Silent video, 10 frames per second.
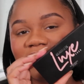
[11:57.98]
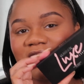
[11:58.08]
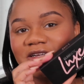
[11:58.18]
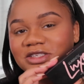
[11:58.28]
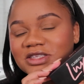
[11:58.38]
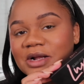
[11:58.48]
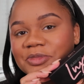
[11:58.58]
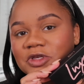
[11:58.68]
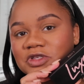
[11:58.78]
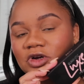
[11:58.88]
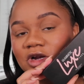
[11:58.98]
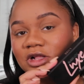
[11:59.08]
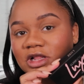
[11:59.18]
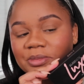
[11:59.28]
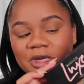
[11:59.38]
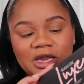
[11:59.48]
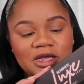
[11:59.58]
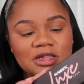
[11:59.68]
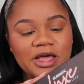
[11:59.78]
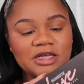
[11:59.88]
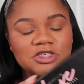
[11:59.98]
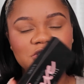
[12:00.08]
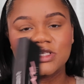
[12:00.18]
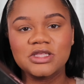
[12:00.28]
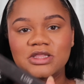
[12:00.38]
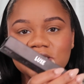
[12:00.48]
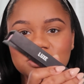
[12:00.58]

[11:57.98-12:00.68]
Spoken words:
the lashes that I'm using are the Glamnetic Lashes in the